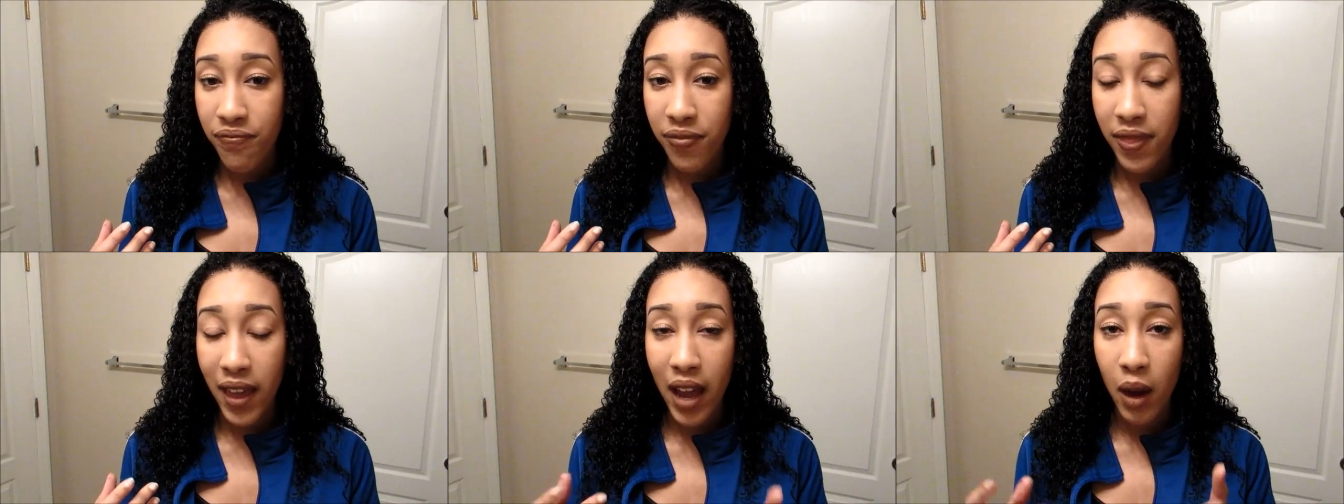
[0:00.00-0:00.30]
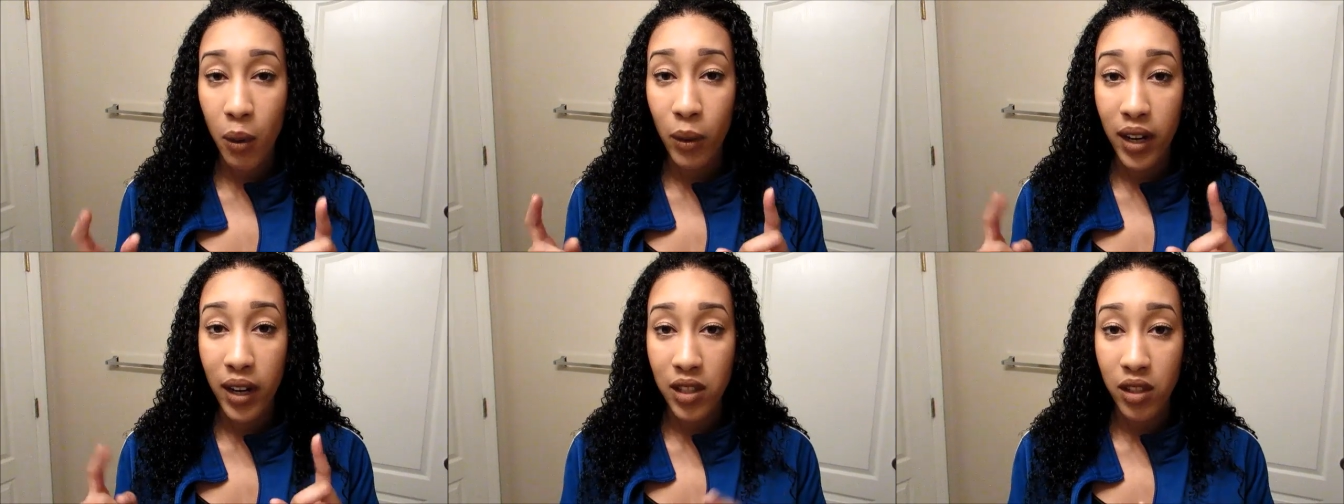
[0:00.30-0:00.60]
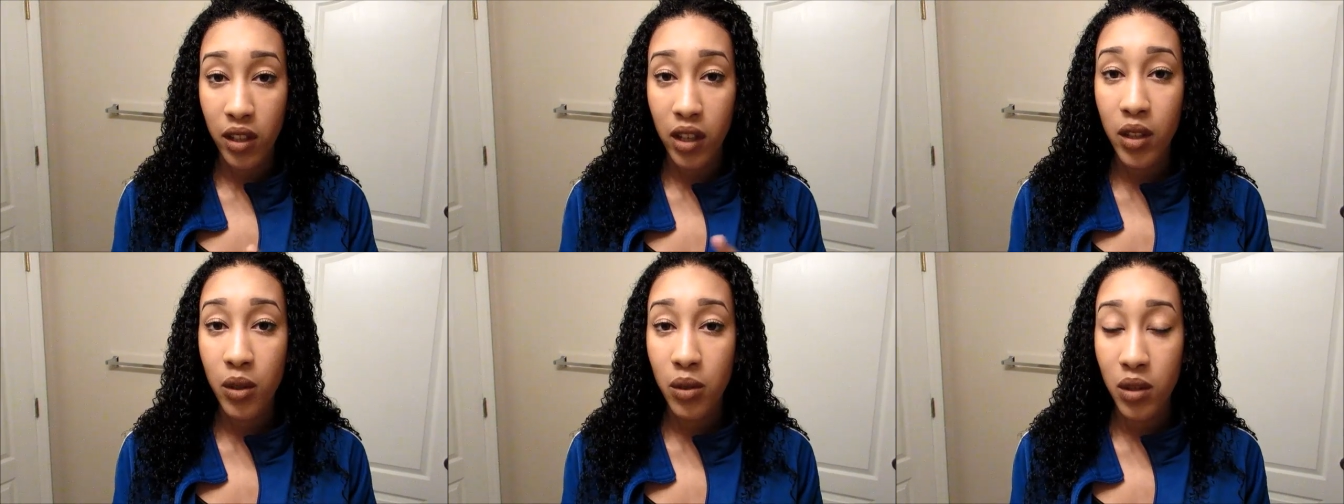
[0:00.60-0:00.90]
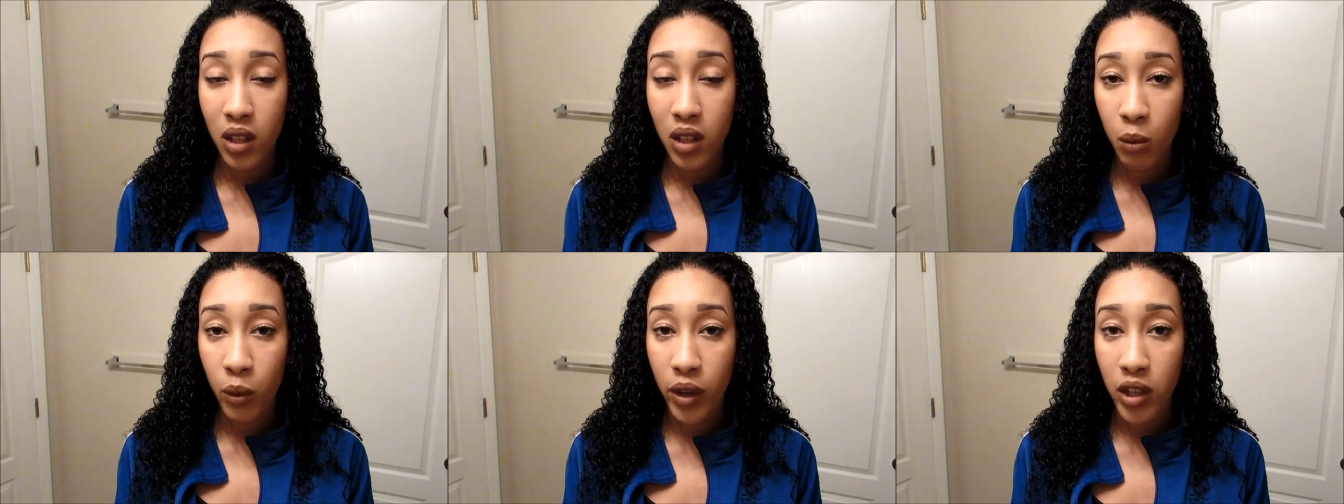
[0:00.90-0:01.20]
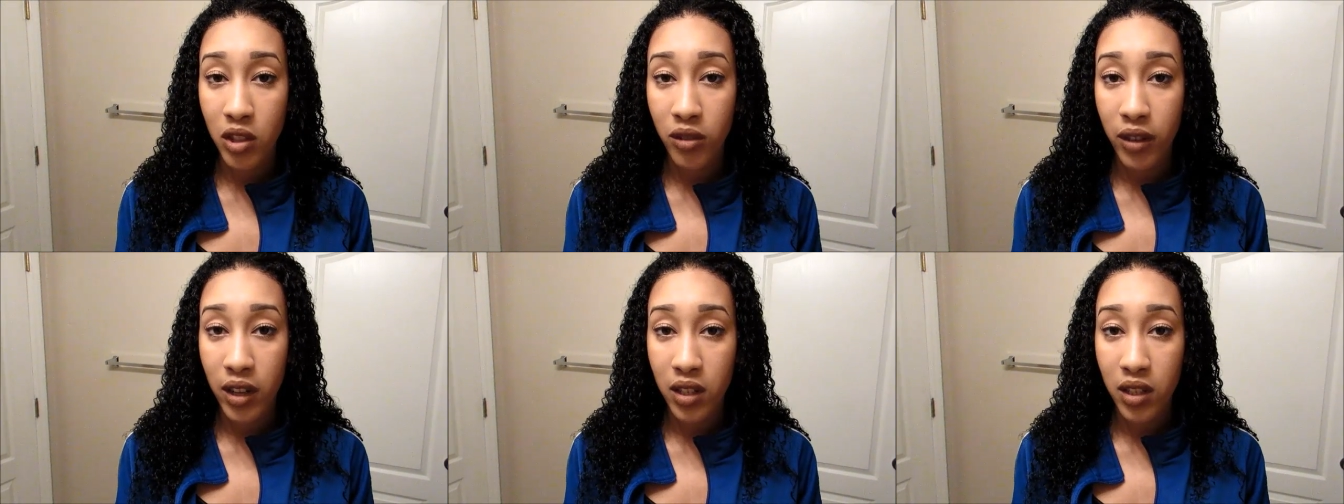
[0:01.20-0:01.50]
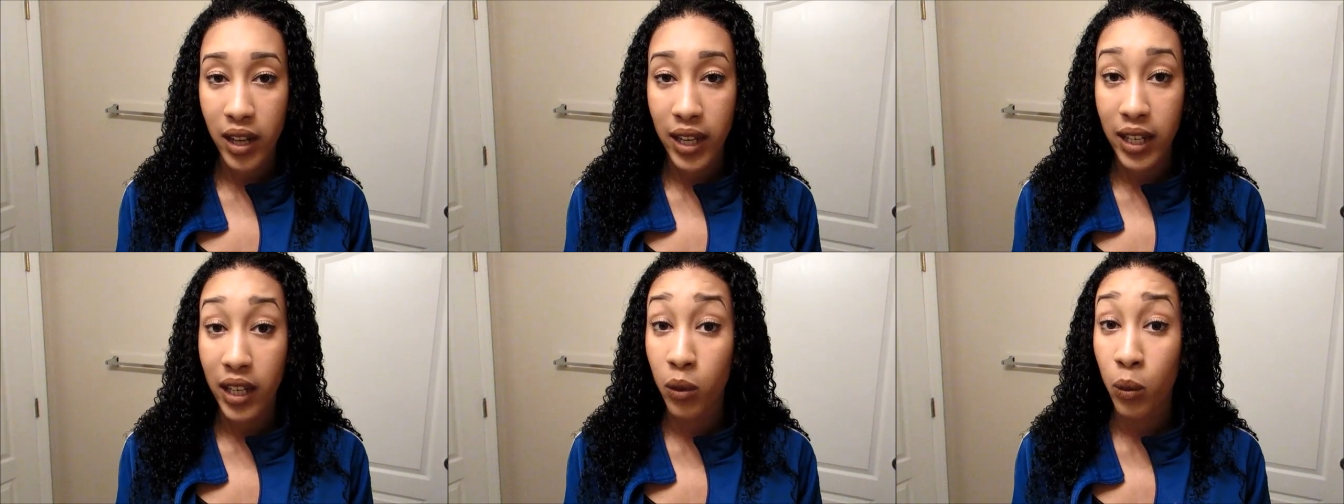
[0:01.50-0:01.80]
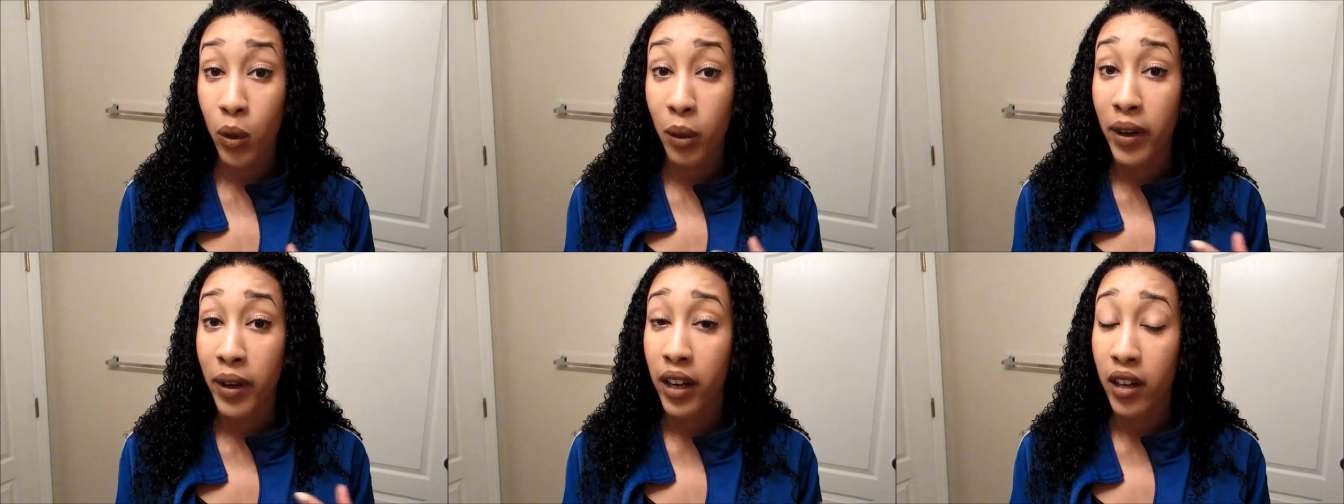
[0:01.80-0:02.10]
that when I started using the moisturizer, I didn't
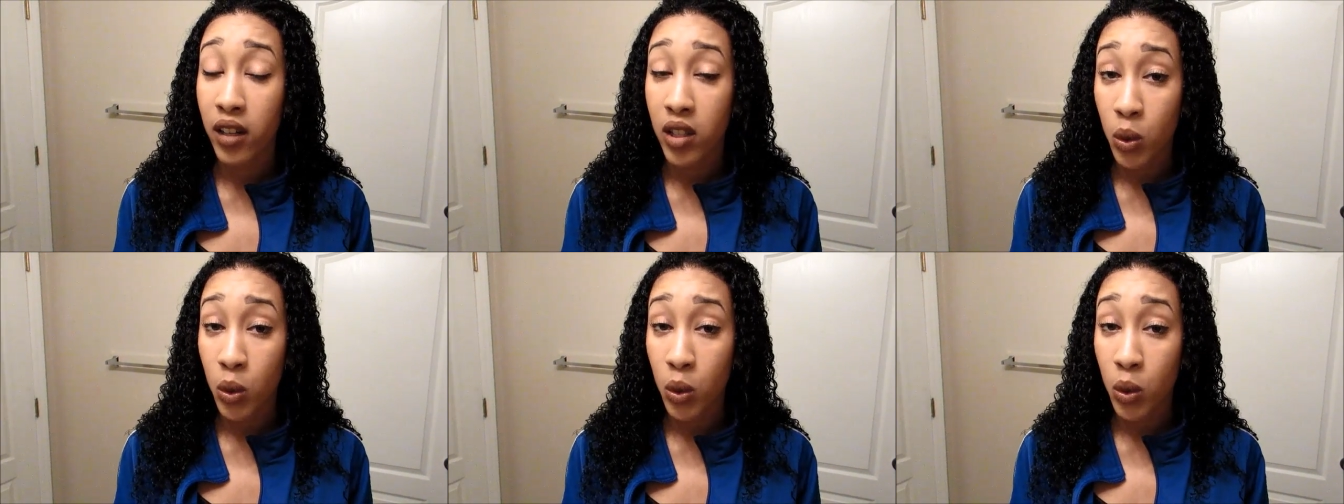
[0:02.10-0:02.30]
wear my hair in